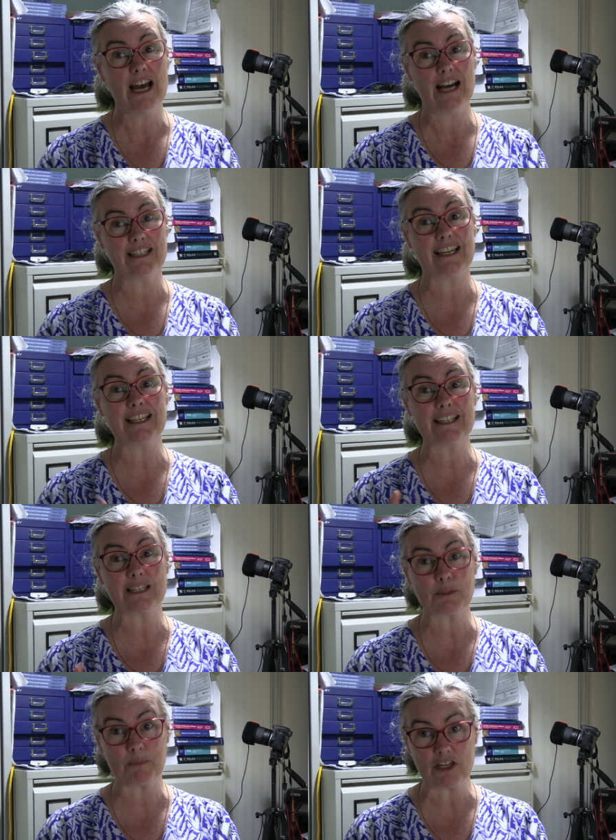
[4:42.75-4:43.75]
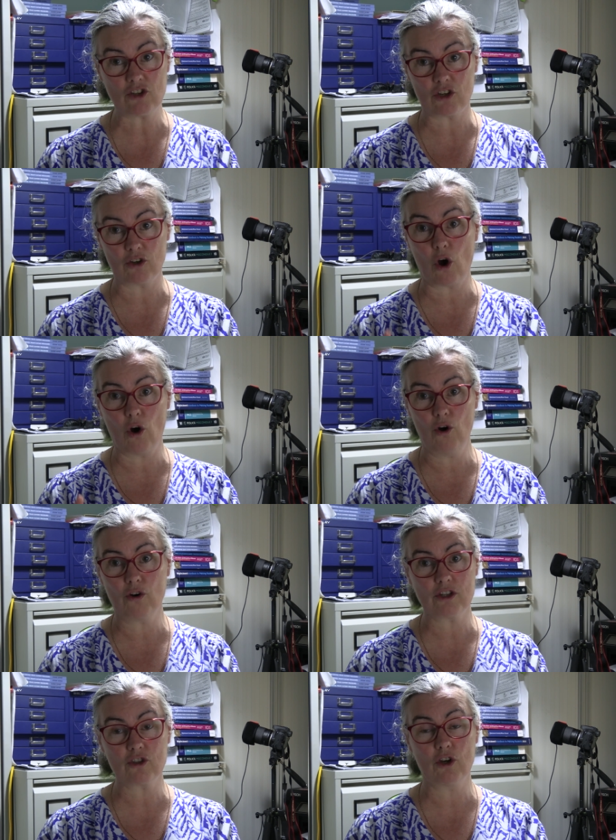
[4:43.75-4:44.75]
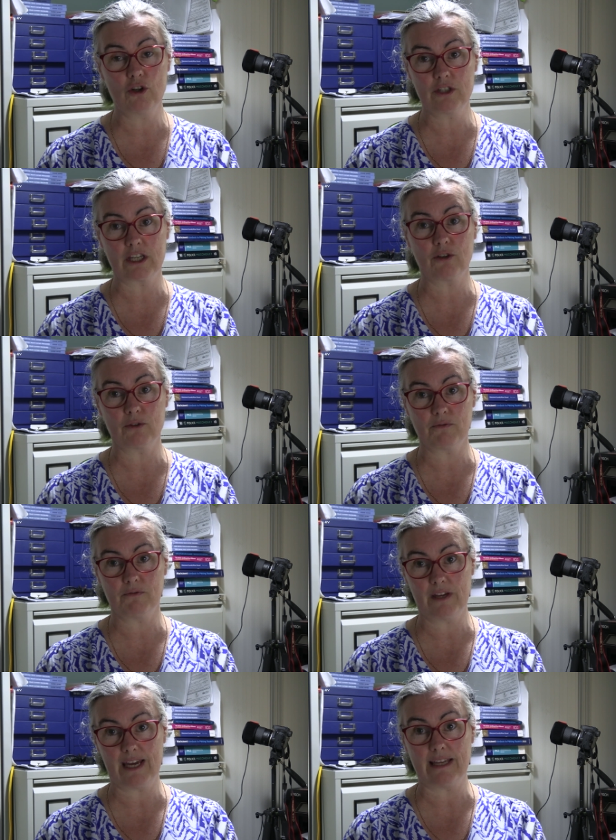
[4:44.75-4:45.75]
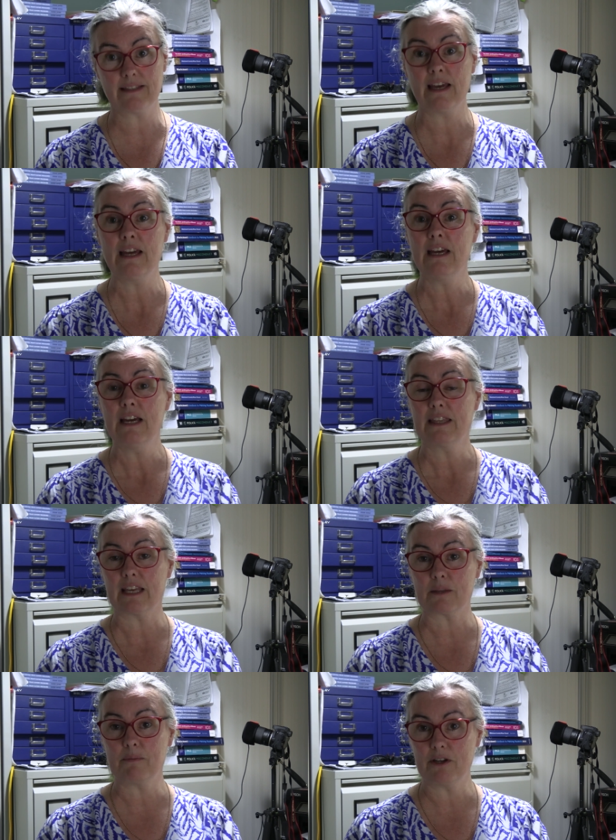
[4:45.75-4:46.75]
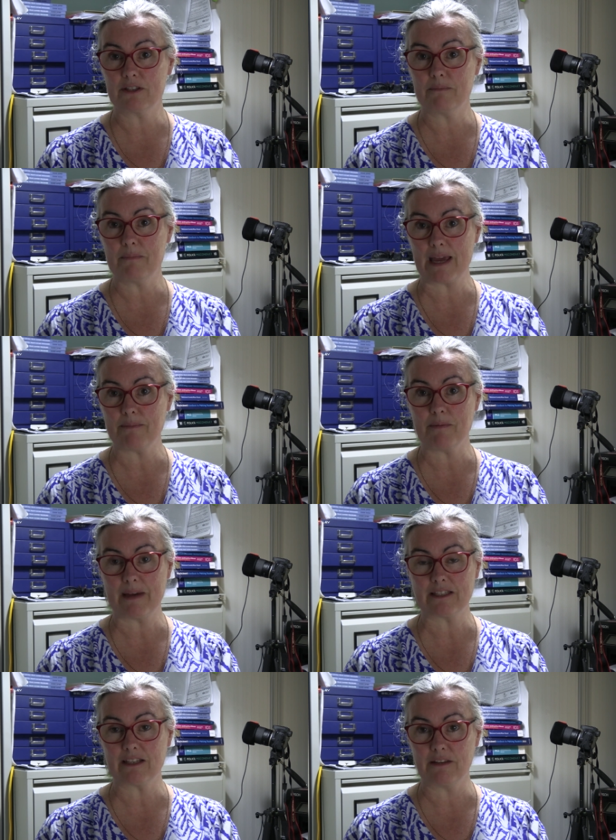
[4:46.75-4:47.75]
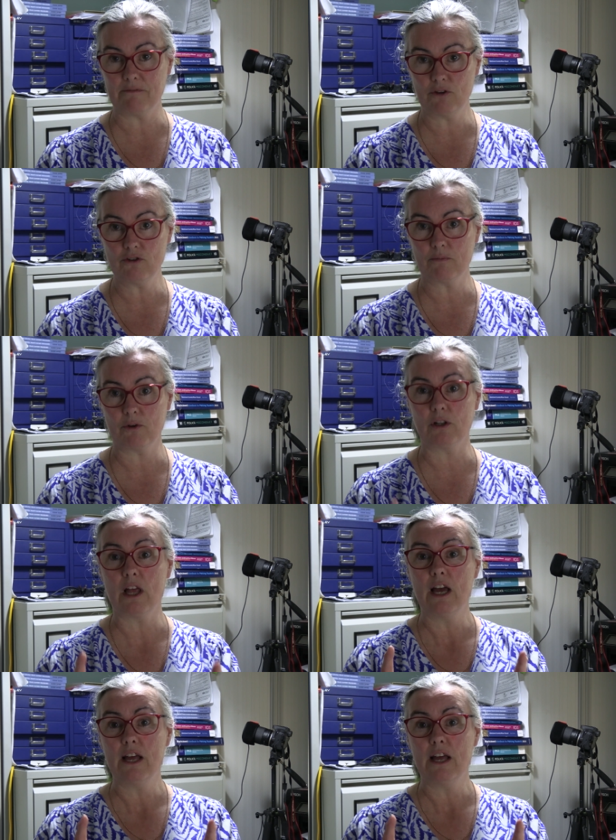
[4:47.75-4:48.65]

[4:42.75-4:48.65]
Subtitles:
has any suspicion or is told in good faith that the person may be mentally vulnerable,